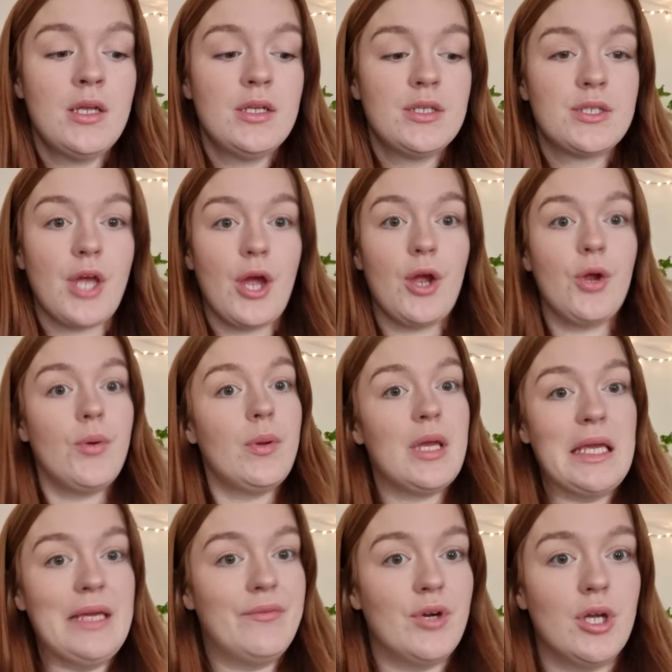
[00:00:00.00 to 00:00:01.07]
So
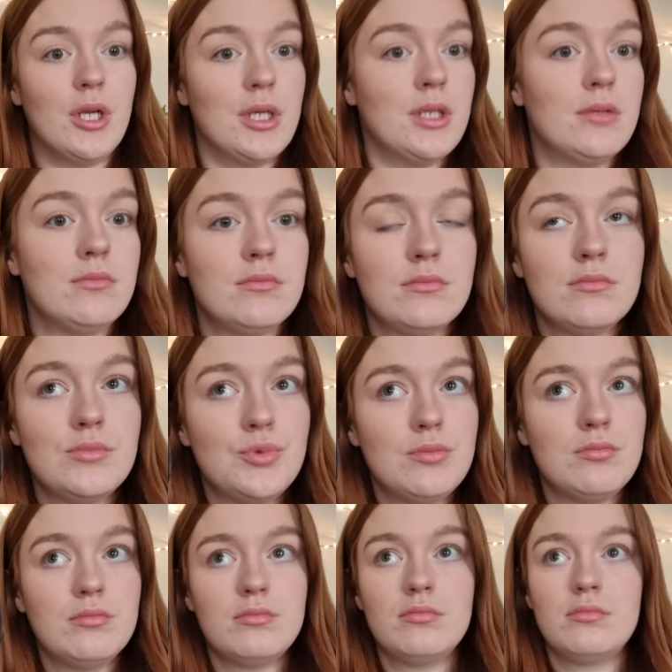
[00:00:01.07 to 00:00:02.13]
even,
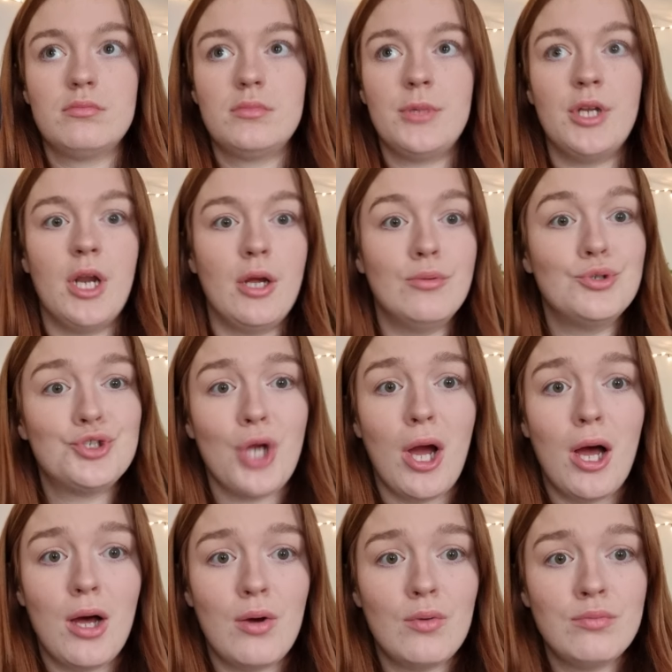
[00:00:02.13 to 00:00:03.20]
you know,
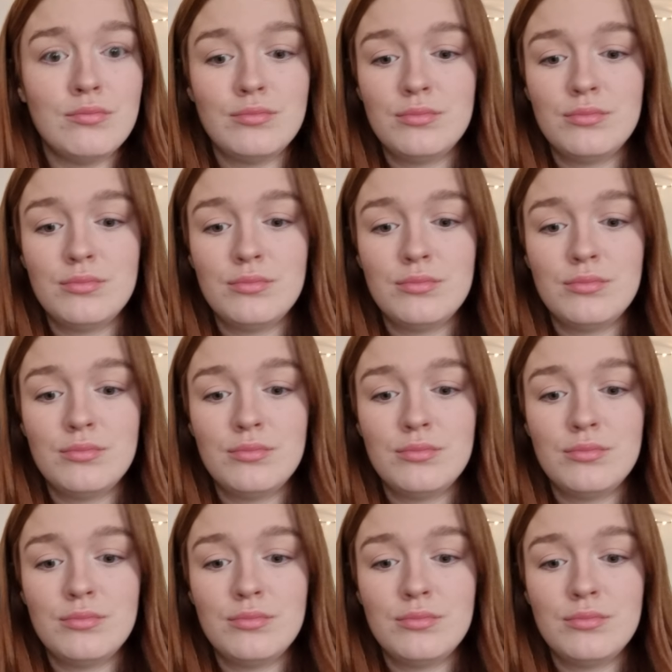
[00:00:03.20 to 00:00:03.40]
Charles,